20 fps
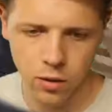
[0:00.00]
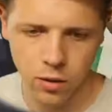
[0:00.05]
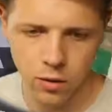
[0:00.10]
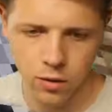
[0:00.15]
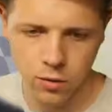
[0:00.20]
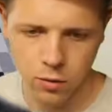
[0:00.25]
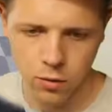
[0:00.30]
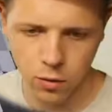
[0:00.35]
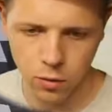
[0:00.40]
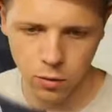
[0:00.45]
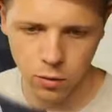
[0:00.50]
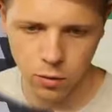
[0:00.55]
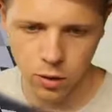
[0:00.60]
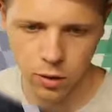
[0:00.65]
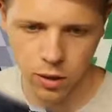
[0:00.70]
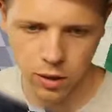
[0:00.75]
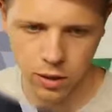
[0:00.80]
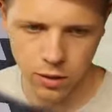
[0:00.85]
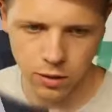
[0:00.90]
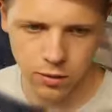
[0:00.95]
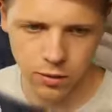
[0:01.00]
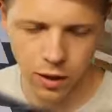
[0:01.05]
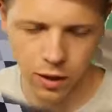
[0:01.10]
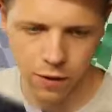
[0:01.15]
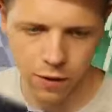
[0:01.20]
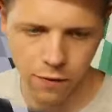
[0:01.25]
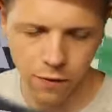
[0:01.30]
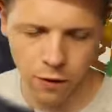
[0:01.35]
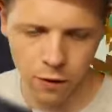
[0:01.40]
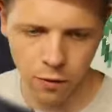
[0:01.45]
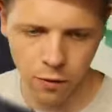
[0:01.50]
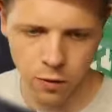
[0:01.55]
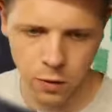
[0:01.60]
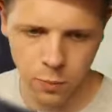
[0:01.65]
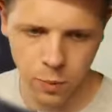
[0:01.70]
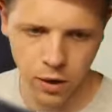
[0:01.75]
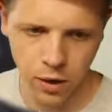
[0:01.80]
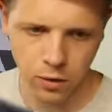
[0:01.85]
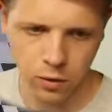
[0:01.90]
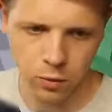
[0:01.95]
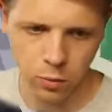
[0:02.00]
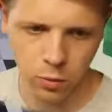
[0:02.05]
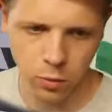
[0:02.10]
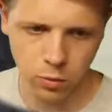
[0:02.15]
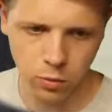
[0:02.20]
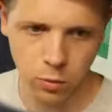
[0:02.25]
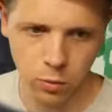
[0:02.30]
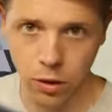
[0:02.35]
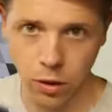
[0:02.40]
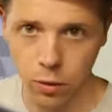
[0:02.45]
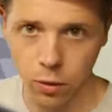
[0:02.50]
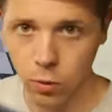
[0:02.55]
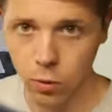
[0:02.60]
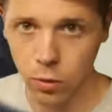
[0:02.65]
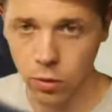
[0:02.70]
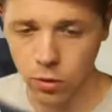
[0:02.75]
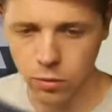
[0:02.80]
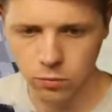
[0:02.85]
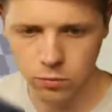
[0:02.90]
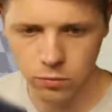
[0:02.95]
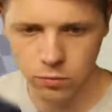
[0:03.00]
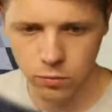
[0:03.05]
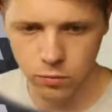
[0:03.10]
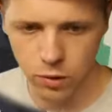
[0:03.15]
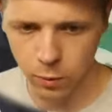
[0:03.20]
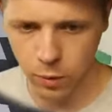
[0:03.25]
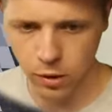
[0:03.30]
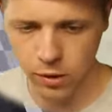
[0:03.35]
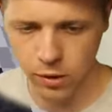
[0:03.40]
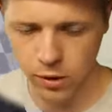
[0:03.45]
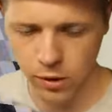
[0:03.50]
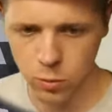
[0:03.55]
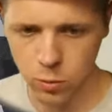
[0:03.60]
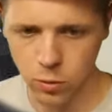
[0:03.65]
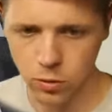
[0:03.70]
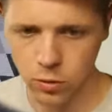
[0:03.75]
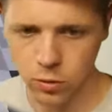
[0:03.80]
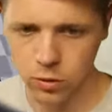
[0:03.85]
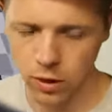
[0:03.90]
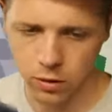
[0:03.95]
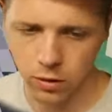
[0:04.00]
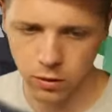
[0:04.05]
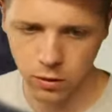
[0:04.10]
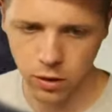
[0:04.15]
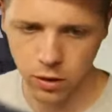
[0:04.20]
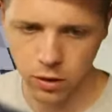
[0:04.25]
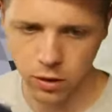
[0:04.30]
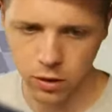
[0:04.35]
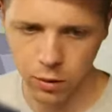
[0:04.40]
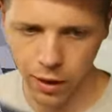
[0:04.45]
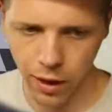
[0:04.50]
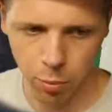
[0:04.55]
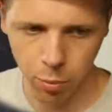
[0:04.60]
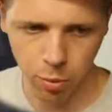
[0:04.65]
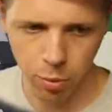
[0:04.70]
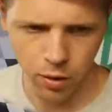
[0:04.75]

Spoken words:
So, I found a spot in the world where they were in my test world, and I deleted the map